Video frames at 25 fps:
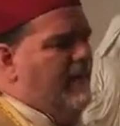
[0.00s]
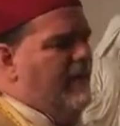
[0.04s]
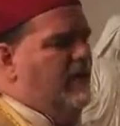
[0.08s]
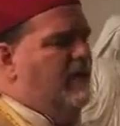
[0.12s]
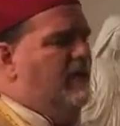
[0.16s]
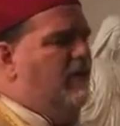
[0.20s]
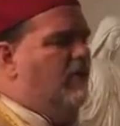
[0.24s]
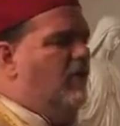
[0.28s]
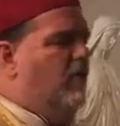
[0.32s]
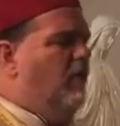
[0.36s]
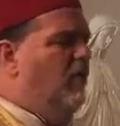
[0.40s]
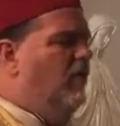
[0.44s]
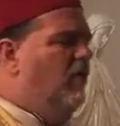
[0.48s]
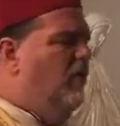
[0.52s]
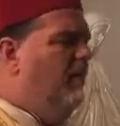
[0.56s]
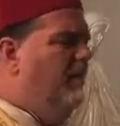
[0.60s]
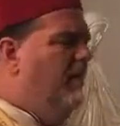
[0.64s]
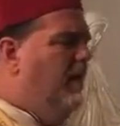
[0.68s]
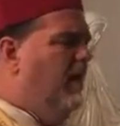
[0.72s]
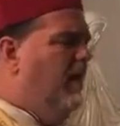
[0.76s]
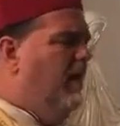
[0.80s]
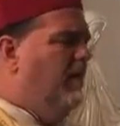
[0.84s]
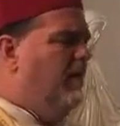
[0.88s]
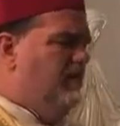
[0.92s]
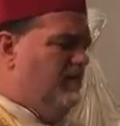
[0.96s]
And all
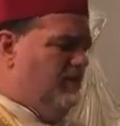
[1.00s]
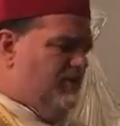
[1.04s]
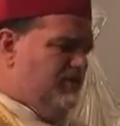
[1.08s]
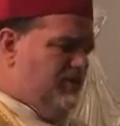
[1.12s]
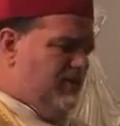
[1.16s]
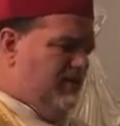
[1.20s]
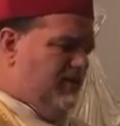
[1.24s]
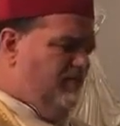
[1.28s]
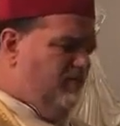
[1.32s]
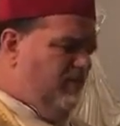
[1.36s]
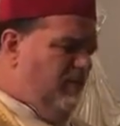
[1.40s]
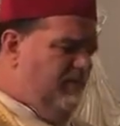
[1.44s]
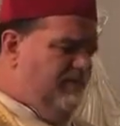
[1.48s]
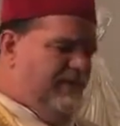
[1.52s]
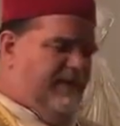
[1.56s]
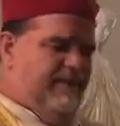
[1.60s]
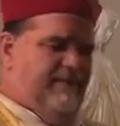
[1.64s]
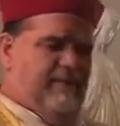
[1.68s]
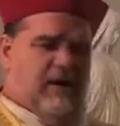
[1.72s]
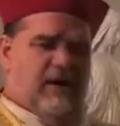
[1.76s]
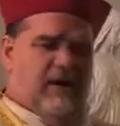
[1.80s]
martyrs and would-be